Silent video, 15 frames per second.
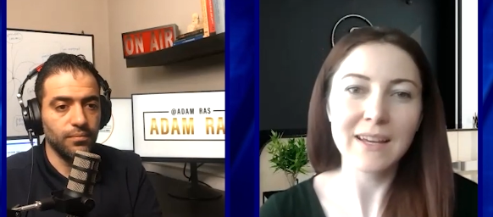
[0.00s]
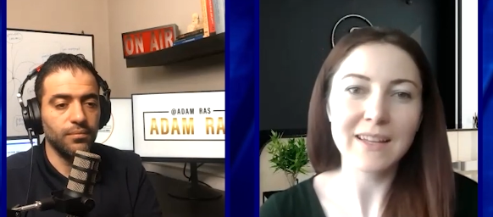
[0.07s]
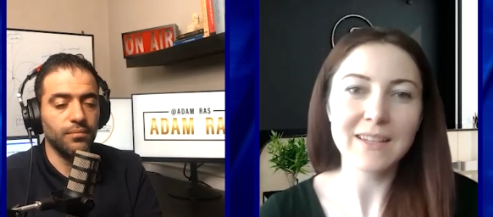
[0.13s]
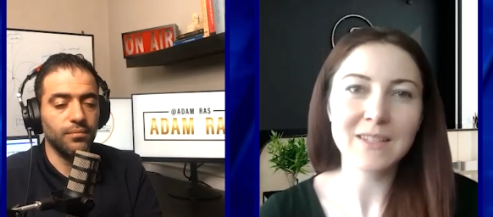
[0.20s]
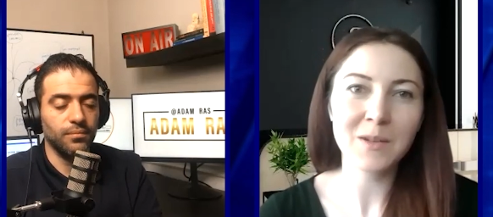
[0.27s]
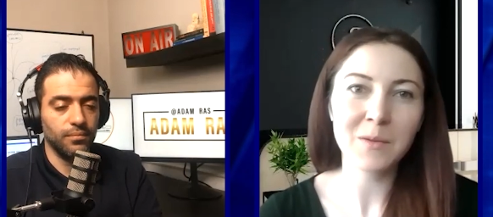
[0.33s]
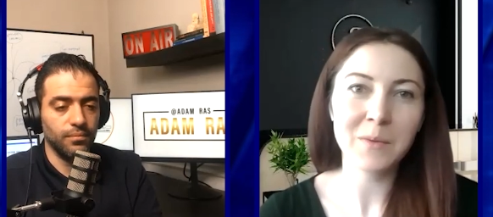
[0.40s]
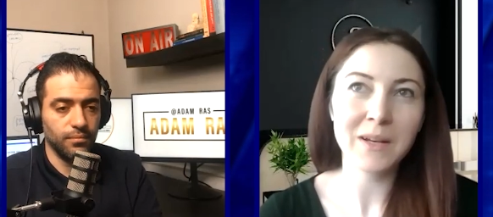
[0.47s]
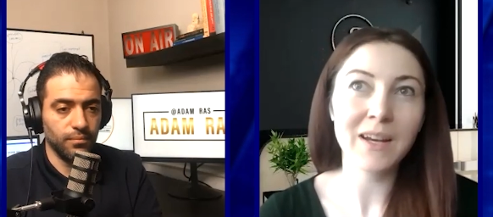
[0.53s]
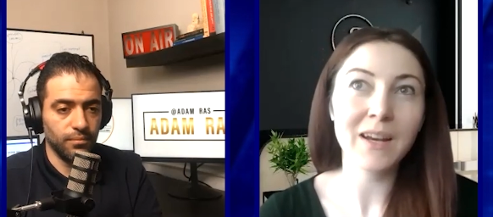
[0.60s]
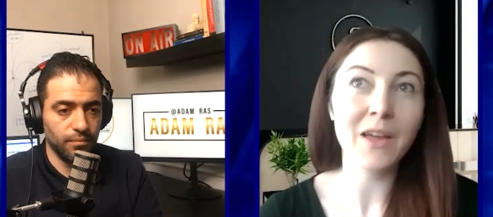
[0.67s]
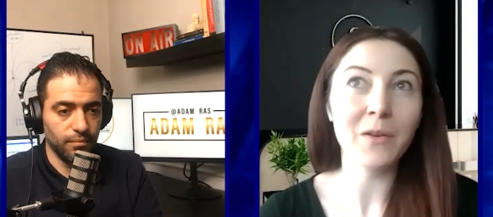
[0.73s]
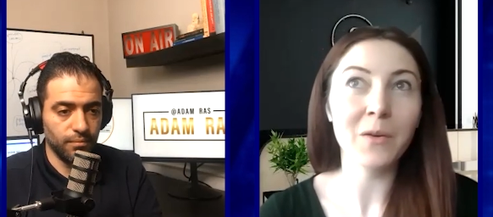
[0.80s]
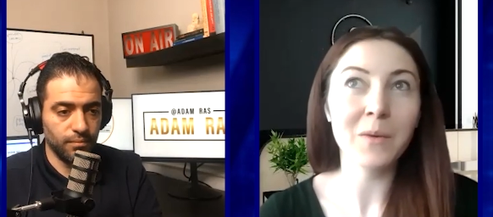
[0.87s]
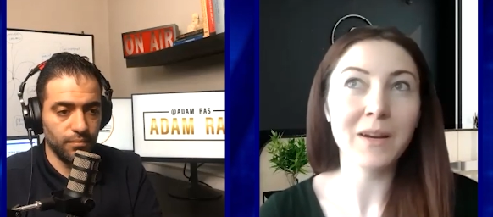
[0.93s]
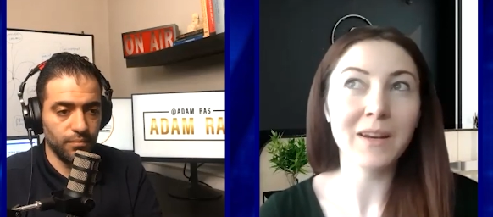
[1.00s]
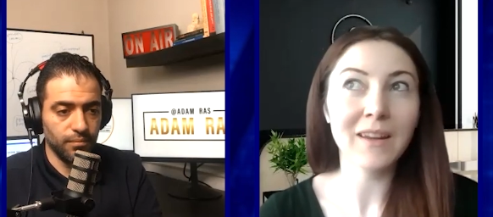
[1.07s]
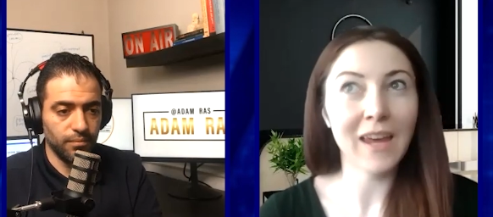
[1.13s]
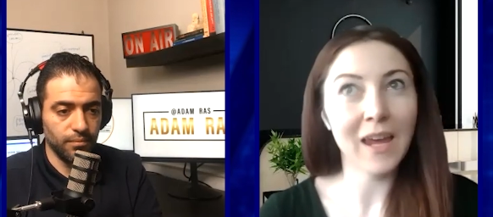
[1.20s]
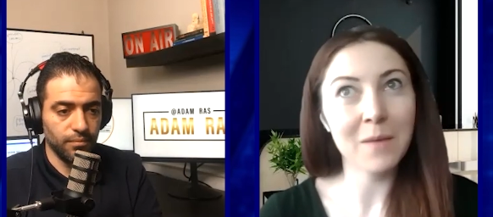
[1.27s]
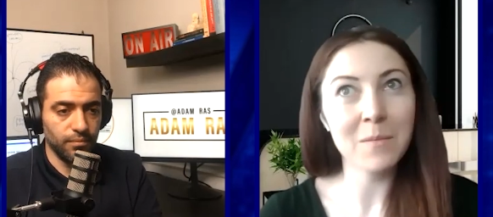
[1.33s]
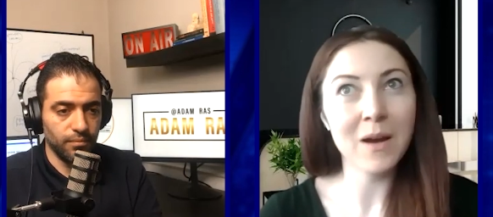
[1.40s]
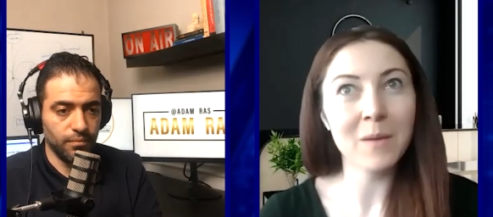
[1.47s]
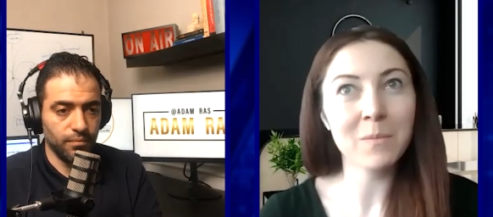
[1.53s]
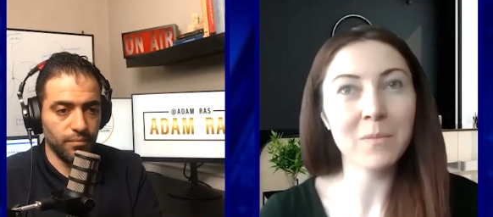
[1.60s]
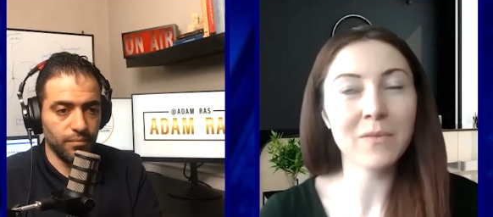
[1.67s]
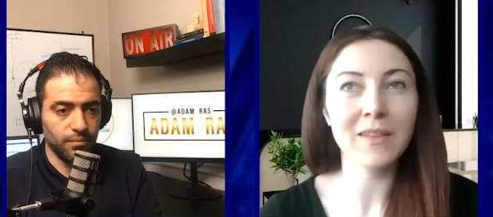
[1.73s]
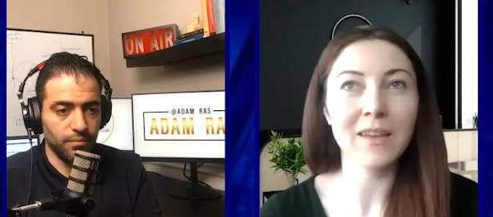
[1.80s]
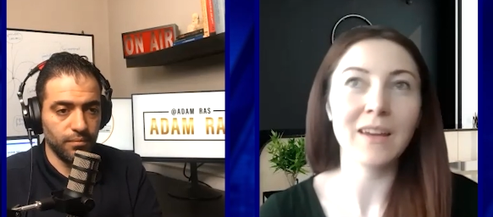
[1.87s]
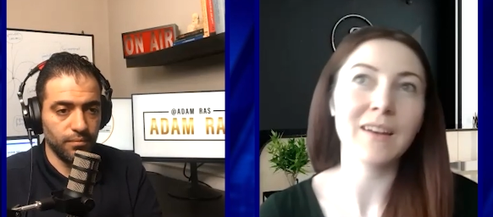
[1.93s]
Speaker 1: Hmm. And mm. so when another one came
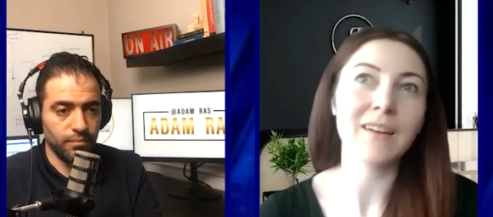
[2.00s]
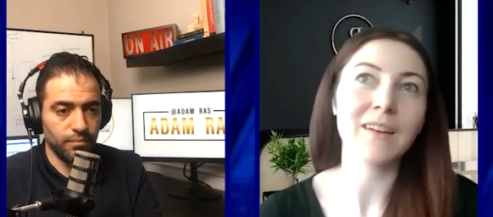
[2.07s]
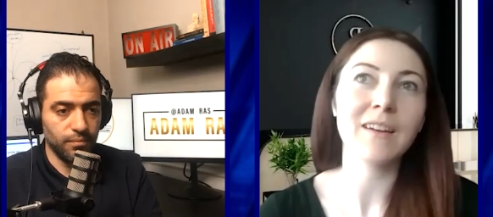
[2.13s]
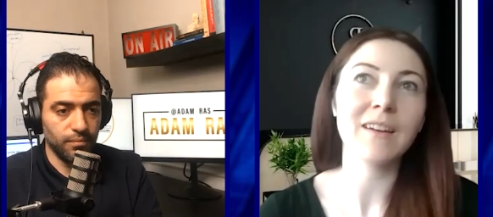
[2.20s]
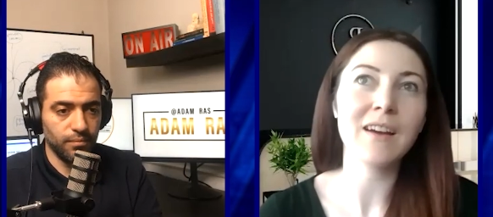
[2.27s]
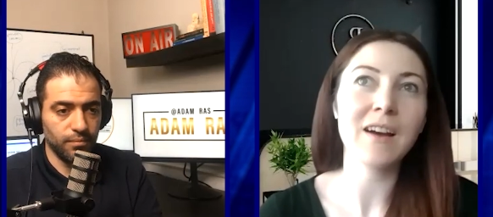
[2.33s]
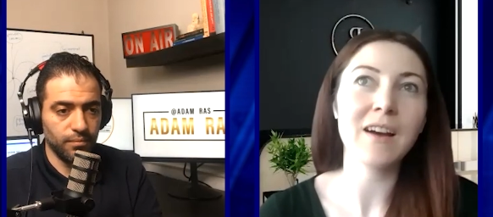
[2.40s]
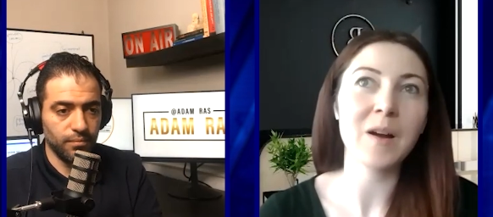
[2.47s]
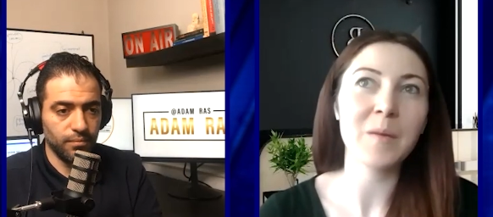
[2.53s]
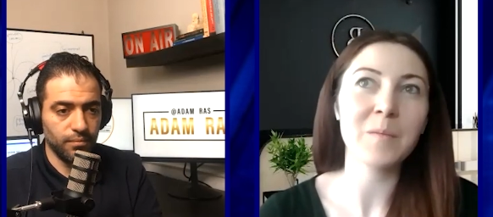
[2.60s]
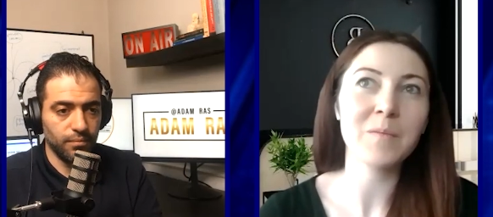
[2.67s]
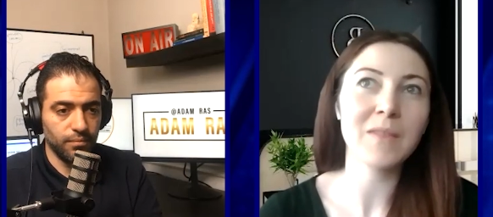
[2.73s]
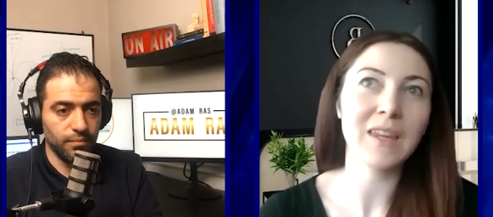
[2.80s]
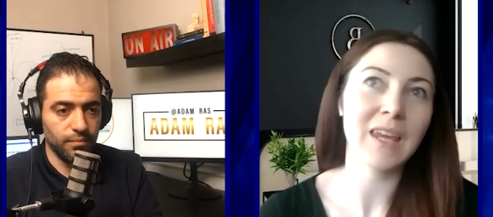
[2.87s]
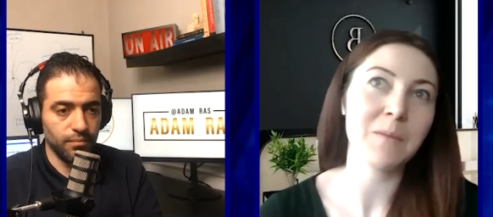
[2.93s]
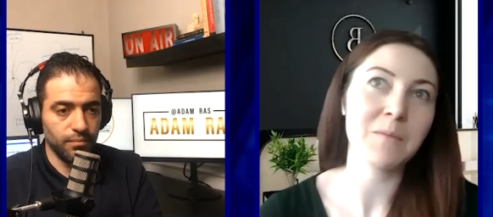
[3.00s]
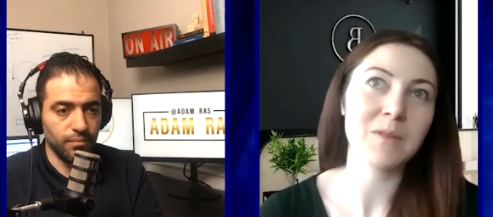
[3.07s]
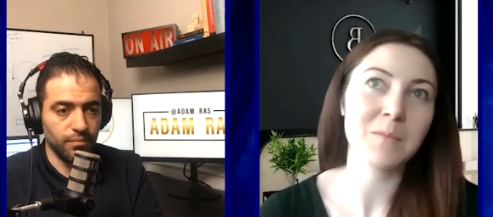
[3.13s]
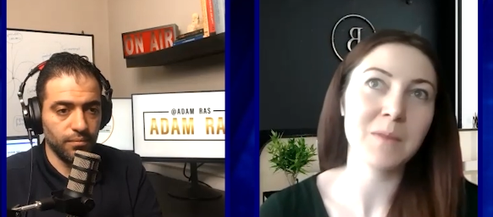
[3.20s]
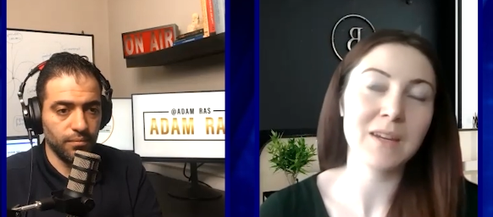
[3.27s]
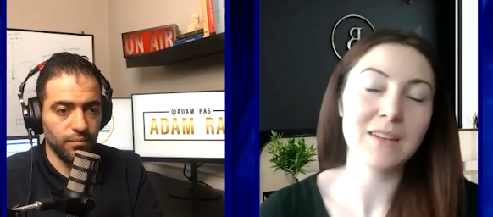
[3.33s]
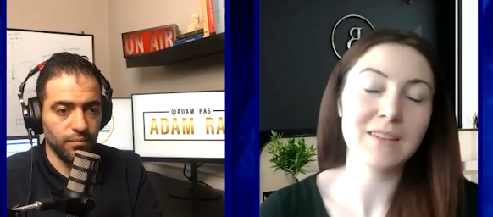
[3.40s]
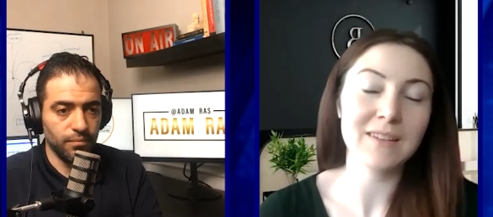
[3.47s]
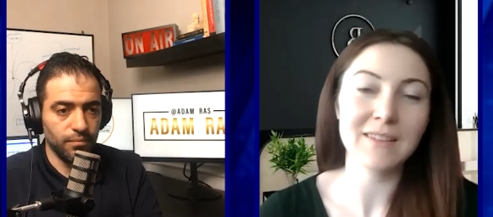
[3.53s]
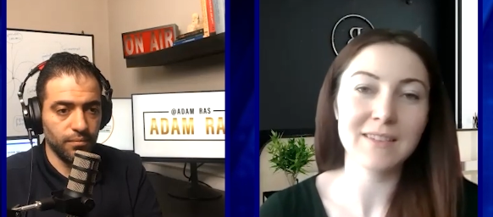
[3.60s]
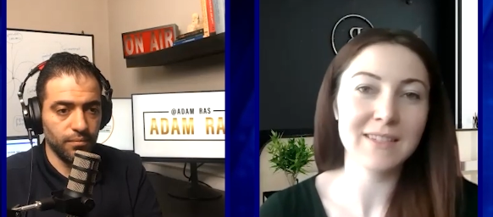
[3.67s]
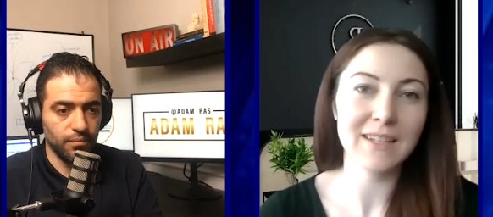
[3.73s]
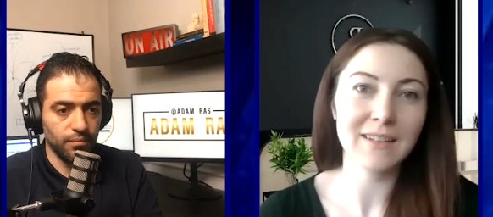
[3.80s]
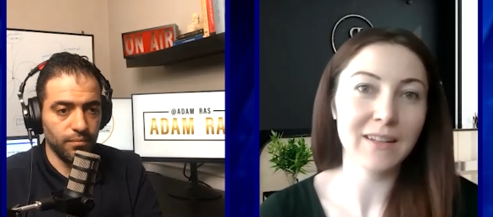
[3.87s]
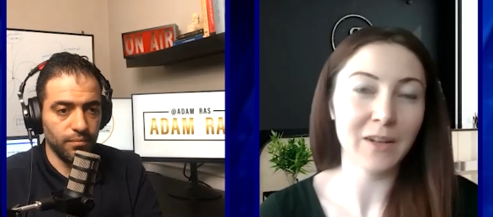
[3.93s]
up, then um, they came to me
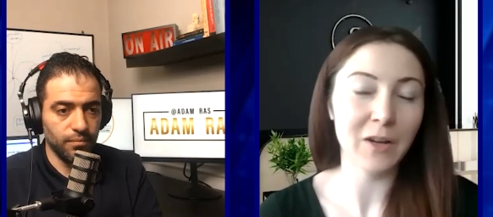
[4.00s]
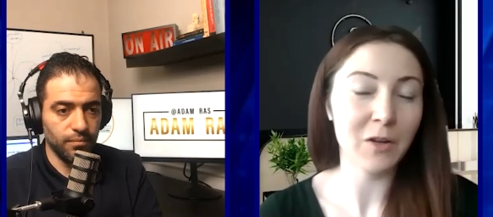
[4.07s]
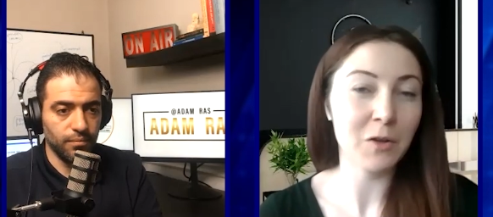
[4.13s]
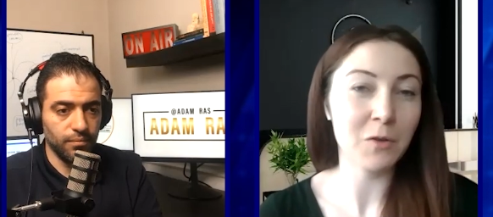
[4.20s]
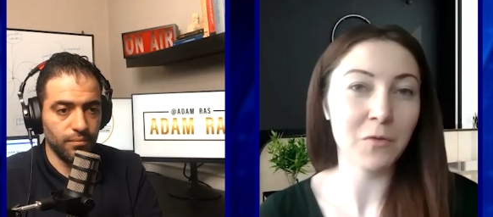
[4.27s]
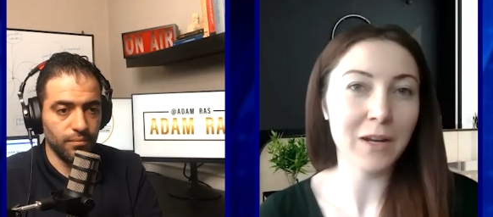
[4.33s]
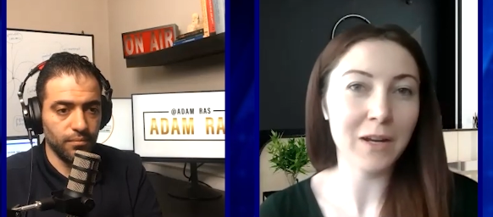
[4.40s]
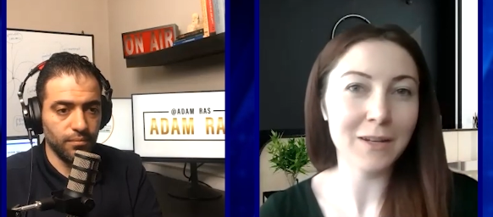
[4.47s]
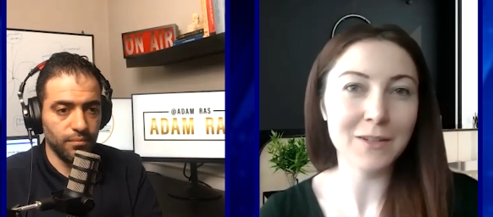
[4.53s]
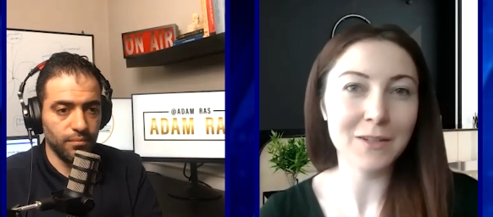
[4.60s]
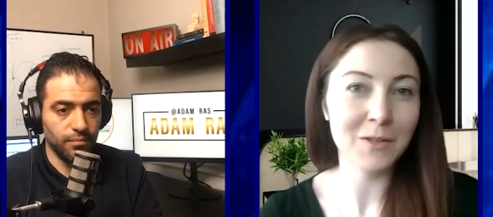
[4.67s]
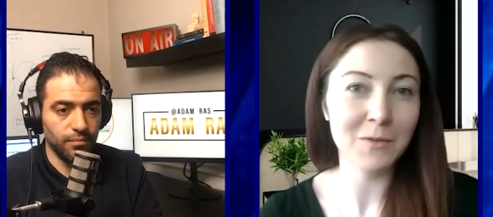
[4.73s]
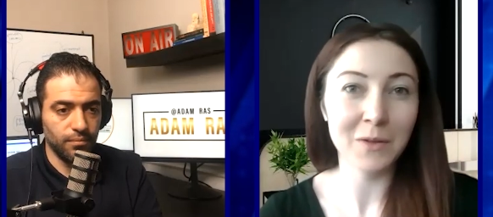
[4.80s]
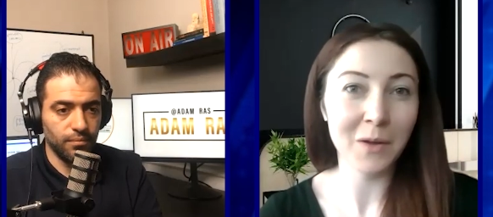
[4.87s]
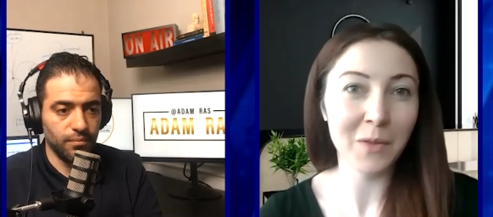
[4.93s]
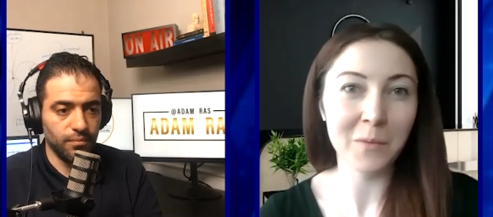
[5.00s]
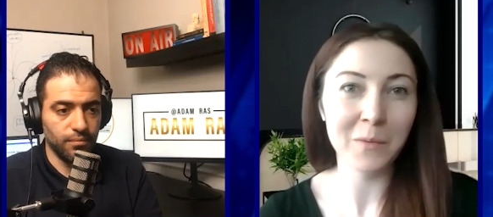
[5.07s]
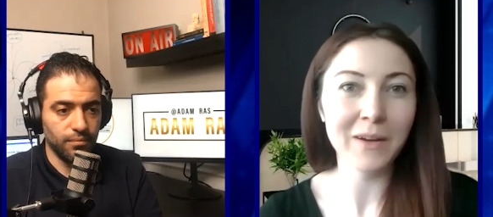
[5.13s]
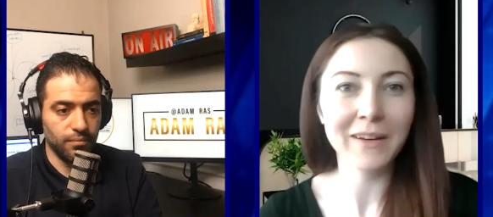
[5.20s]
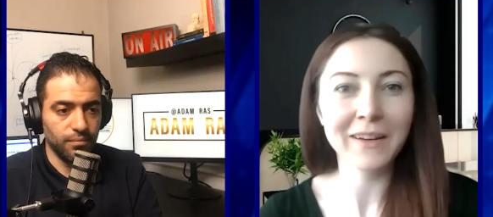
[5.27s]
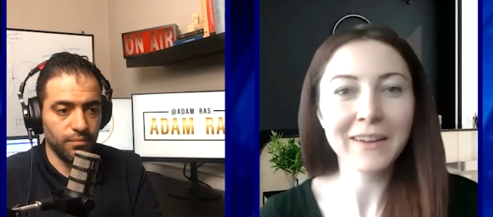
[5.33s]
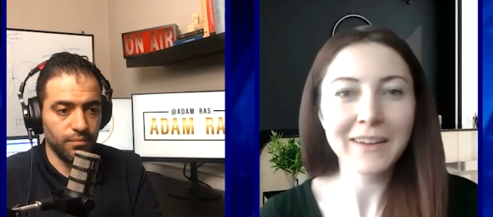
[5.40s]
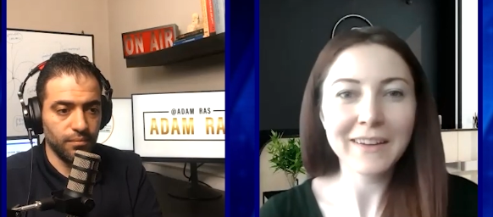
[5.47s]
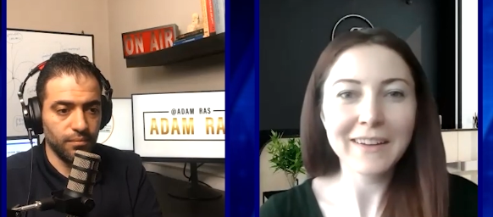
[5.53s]
and said like, "Are you ready to do another one?"